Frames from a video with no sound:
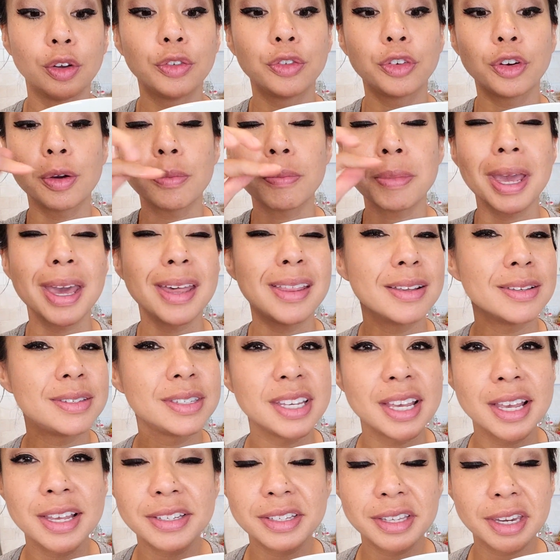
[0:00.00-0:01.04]
For me, the
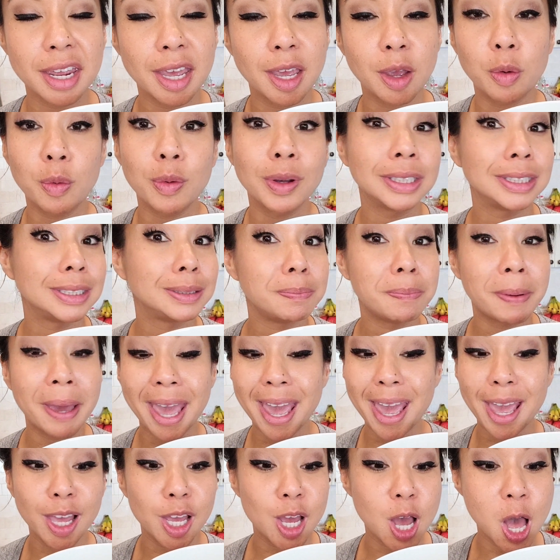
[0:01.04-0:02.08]
seasoning was
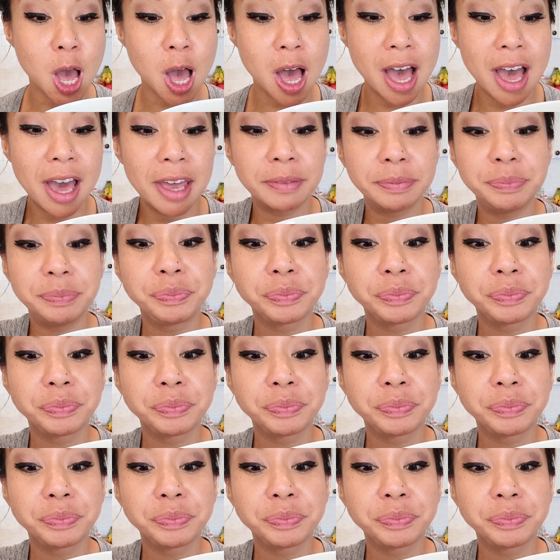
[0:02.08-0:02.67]
bang on.